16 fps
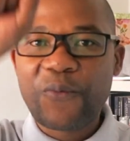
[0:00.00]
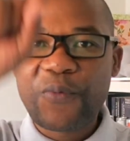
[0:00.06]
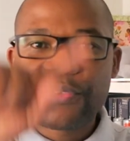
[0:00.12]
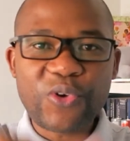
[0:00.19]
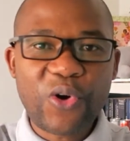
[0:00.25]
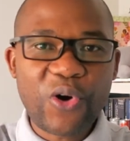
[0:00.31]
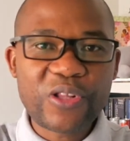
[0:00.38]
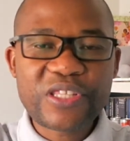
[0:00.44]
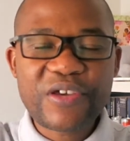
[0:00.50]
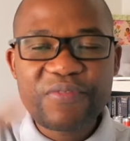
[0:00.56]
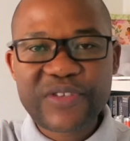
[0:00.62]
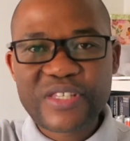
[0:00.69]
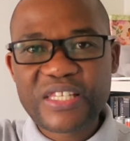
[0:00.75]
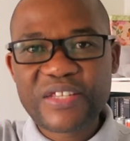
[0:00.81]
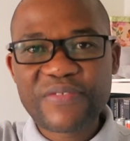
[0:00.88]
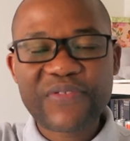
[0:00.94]
with all the
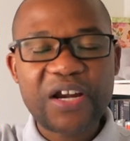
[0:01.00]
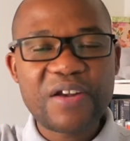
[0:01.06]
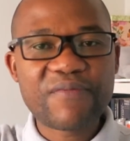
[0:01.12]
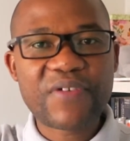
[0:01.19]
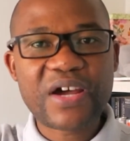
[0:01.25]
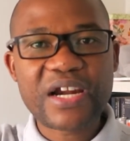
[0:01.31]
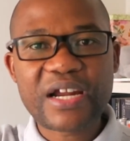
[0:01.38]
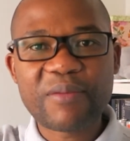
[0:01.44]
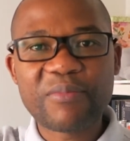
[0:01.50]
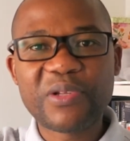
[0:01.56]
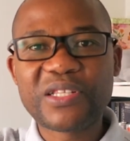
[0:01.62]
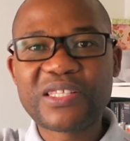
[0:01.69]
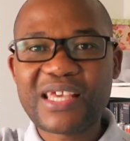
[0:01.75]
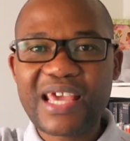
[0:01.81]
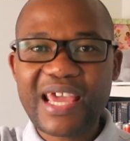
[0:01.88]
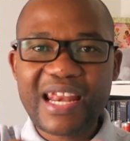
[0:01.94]
different
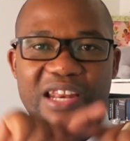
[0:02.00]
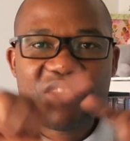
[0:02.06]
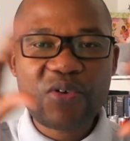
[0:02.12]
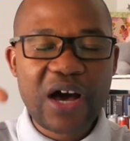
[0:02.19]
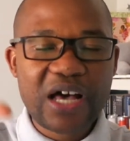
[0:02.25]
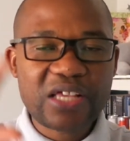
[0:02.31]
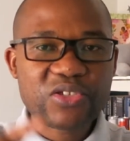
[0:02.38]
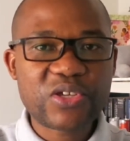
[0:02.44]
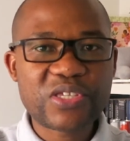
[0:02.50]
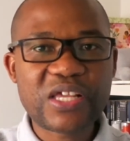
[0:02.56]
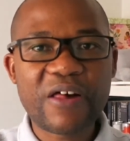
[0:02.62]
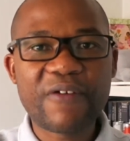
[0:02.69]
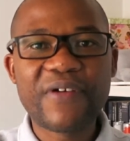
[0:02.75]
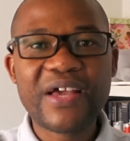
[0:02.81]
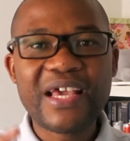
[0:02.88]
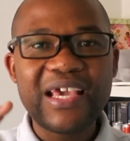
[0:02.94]
variables, and then you ask
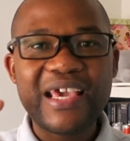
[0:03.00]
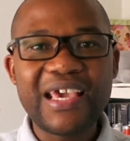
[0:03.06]
yourself,